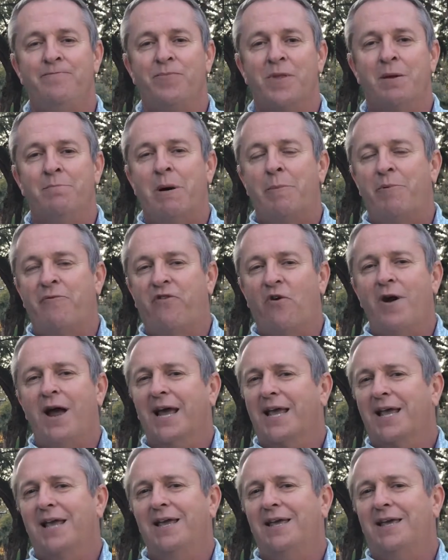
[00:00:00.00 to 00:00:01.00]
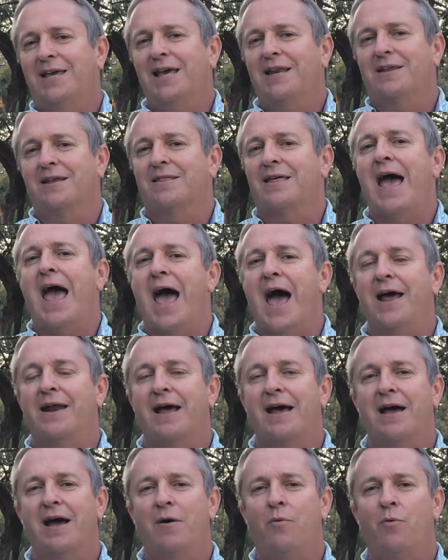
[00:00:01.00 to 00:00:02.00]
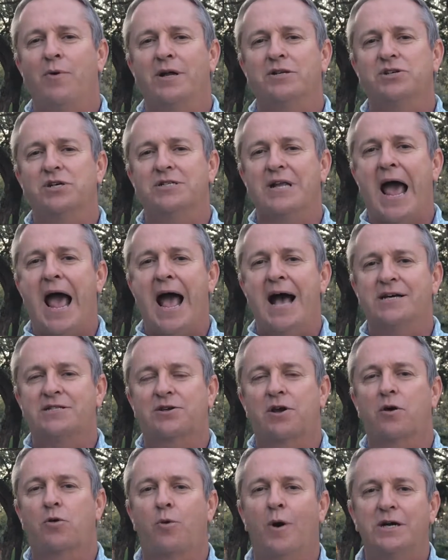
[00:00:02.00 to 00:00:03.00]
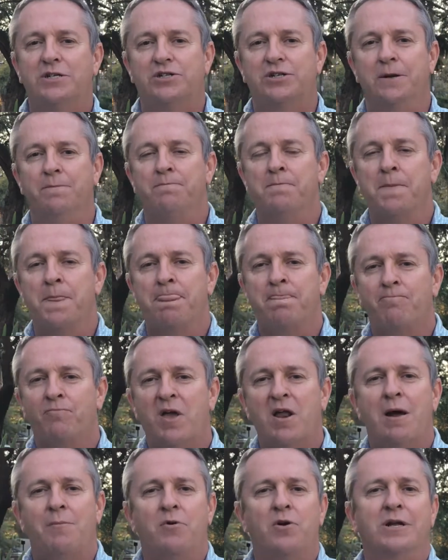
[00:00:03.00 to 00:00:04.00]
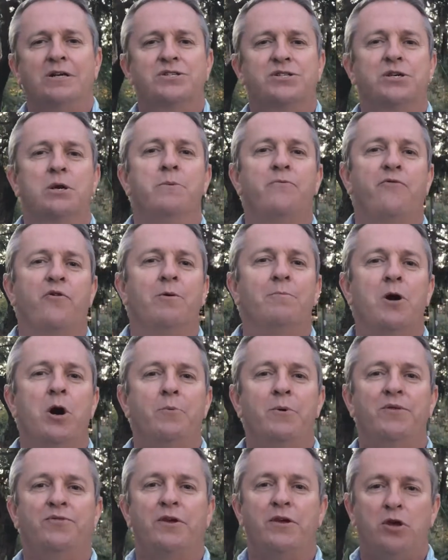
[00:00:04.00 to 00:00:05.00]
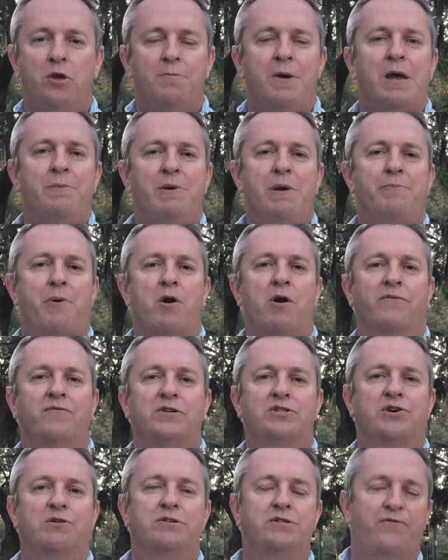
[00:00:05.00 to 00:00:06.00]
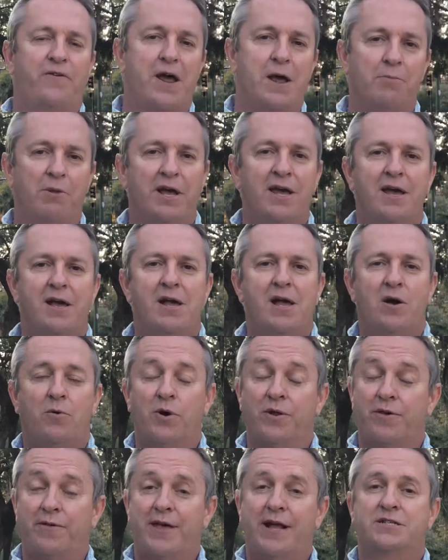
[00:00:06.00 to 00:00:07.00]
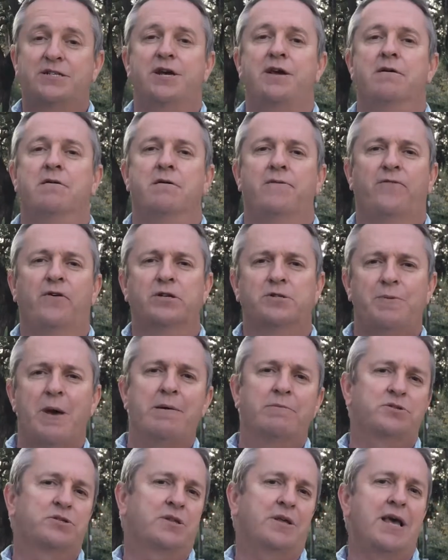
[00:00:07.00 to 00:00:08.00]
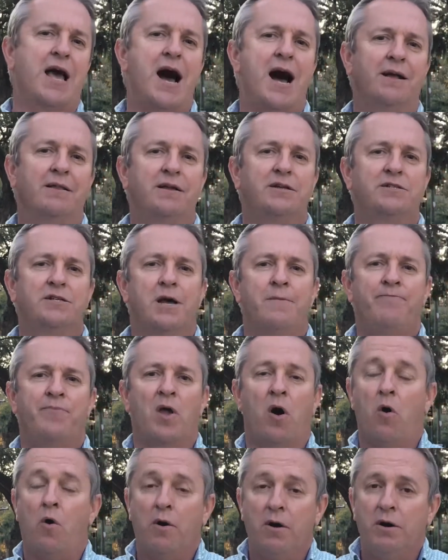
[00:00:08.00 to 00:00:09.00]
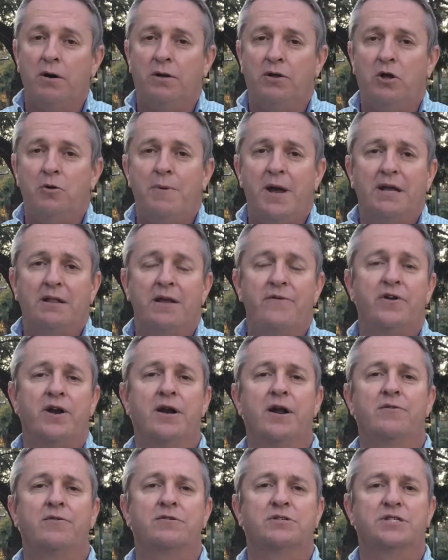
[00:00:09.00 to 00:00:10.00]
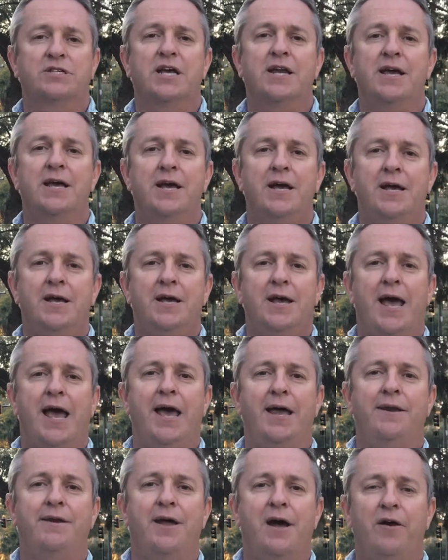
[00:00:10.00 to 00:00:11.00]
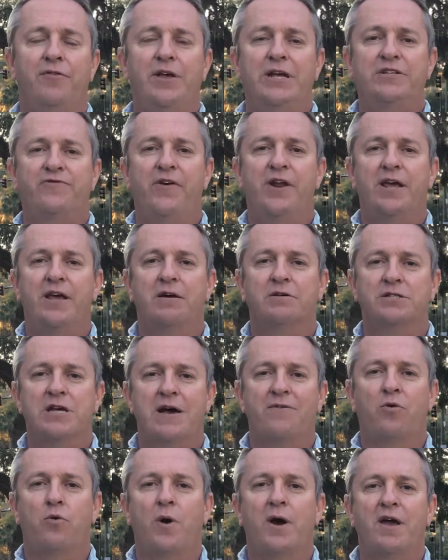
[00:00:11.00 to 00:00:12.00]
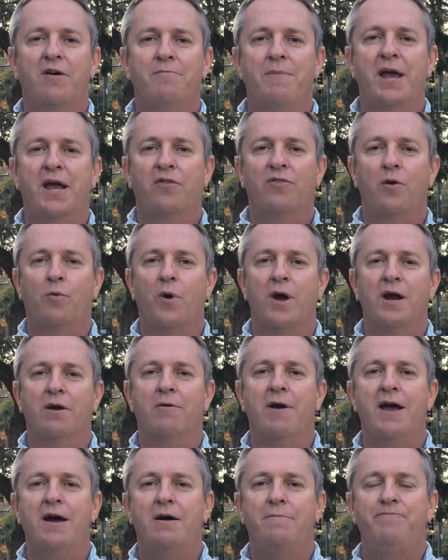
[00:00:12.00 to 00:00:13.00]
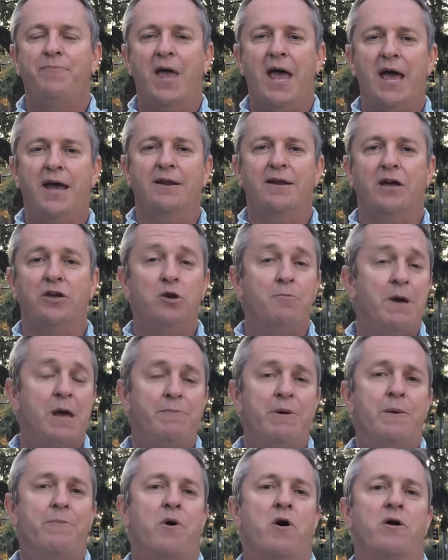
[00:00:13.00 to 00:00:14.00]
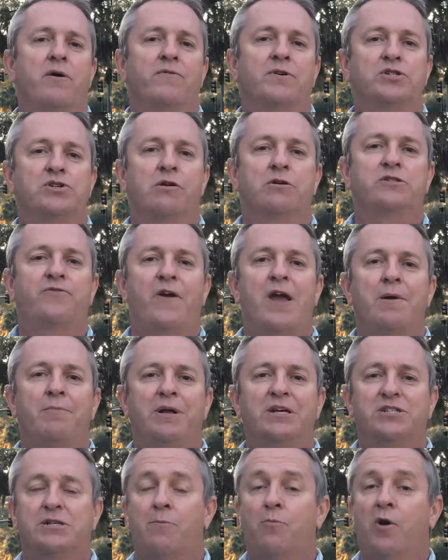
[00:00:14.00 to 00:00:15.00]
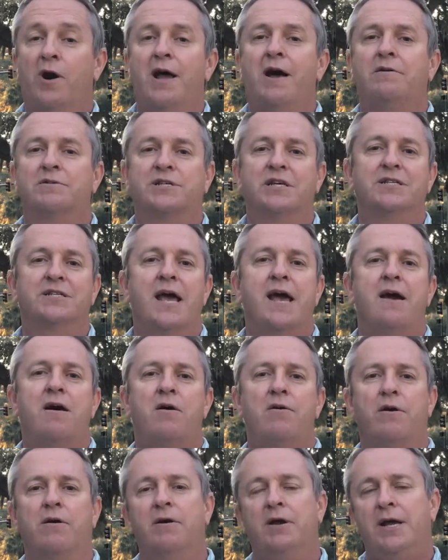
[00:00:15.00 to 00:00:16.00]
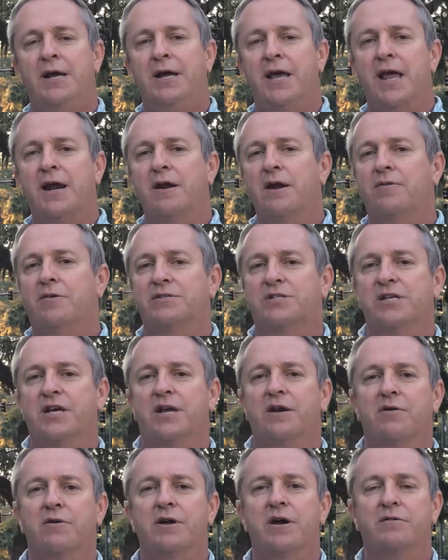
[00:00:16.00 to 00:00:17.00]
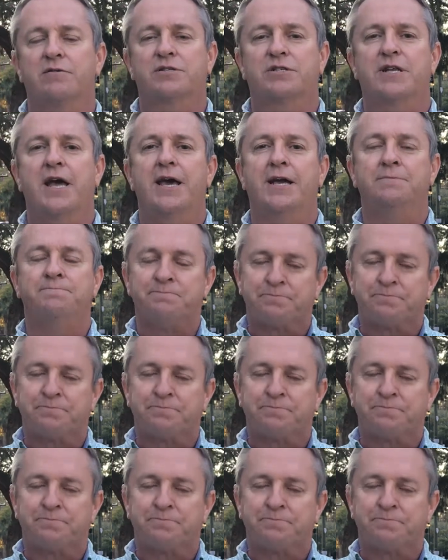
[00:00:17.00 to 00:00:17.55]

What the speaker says: But before I get to that, I want to just ask a question. You know, I'm going to assume for a moment that you may be part of a church family, whether that's here at First Baptist of the Islands, or you may live in another city, and these videos have a way of making their way around, and you may be part of a church family somewhere else in town or in another city or another state.